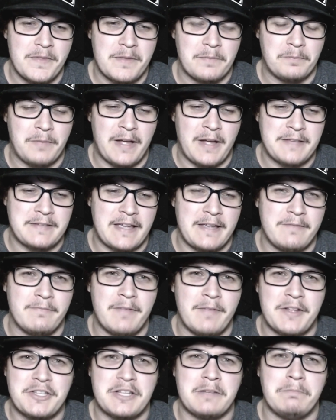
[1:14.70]
As I've
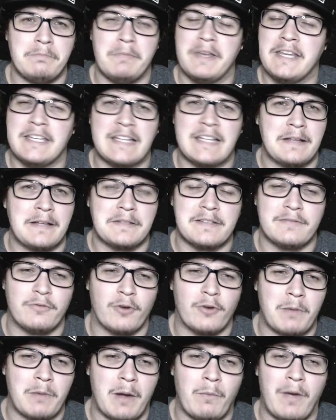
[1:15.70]
mentioned many times
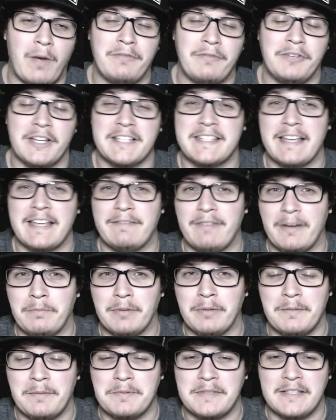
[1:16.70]
before, my wife does have
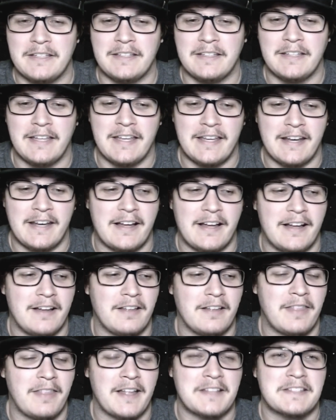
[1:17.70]
epilepsy, and
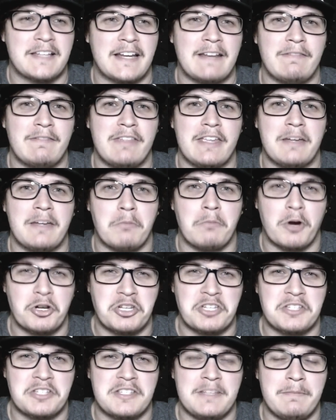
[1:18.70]
that's kind of the
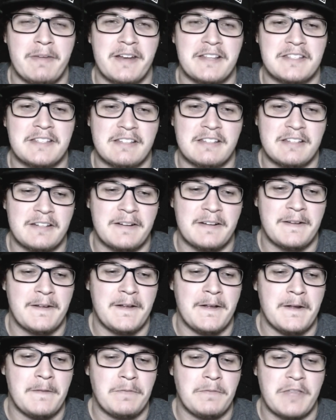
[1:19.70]
emergency medicine
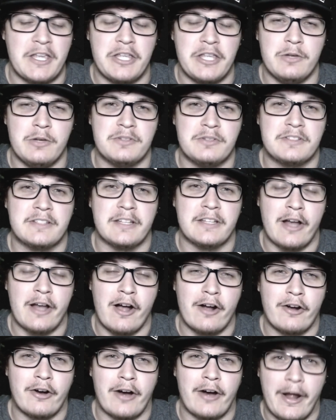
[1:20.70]
they use to
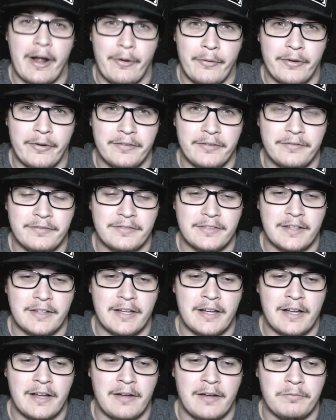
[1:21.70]
knock her out,
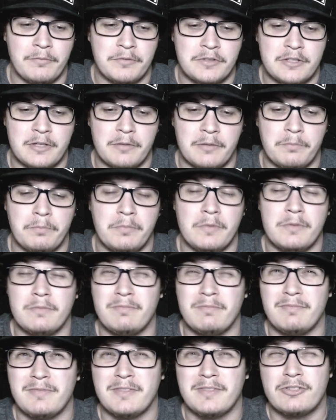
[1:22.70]
to
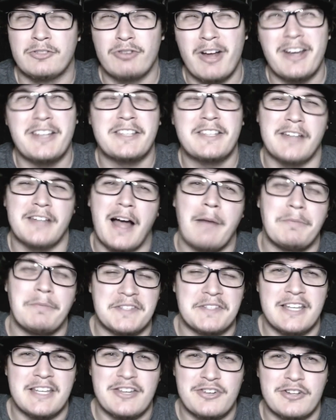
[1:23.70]
try to stop the
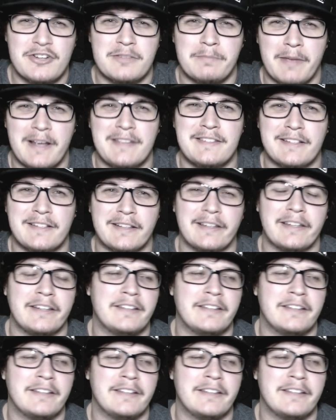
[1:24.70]
seizures, basically.